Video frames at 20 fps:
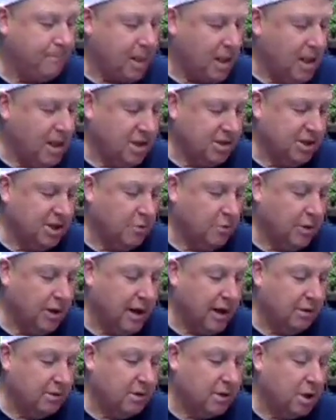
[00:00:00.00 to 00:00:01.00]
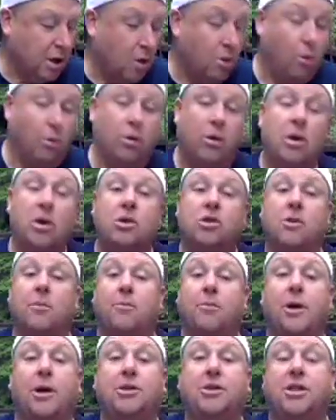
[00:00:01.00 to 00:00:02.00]
Let's see, what else? Oh, some
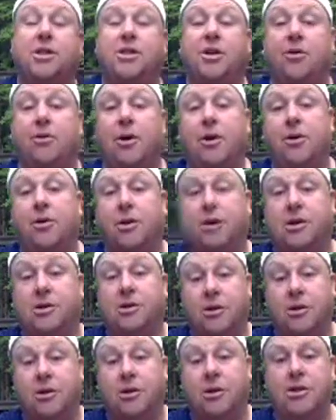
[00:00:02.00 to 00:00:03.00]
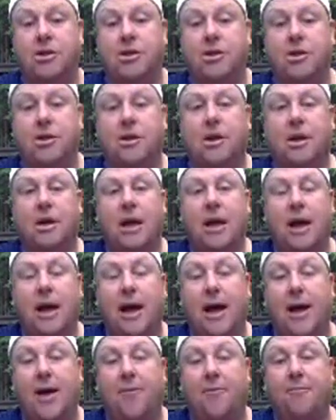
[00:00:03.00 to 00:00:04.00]
projects that are under consideration.
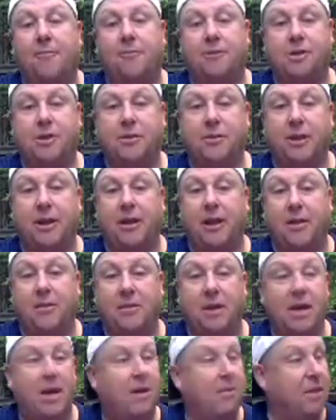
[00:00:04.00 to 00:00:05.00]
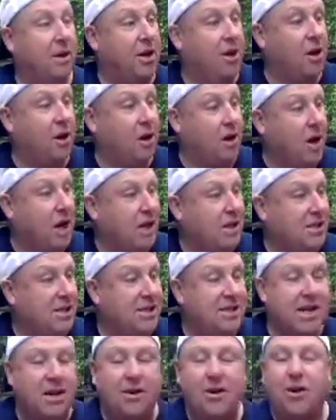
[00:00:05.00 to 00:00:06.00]
For somebody like me, my dog
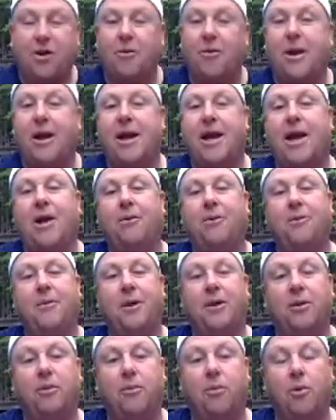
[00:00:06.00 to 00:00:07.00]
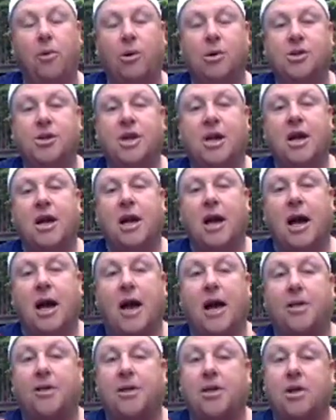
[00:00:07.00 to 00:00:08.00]
Ozzy's out here right now with me on the porch.
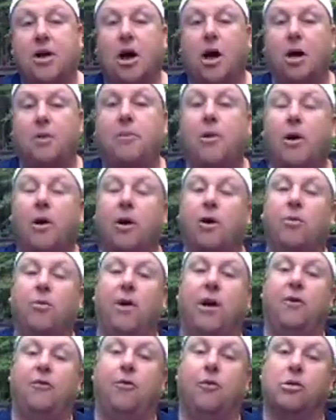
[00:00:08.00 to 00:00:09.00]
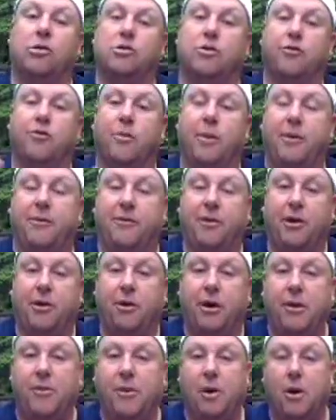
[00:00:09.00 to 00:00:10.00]
The dog park in Wake Forest over by
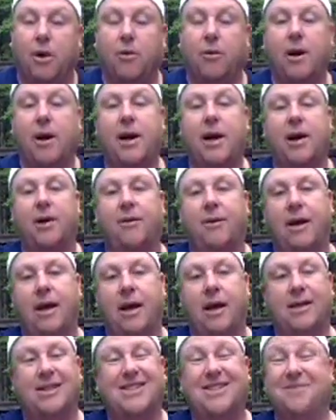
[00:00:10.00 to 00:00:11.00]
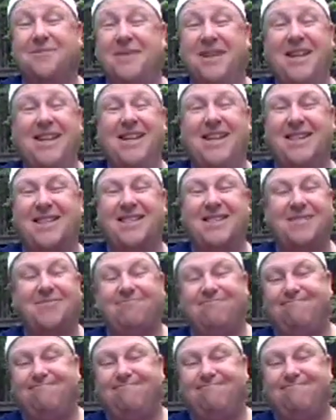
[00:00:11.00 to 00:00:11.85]
Flaherty Park right now. To me, it's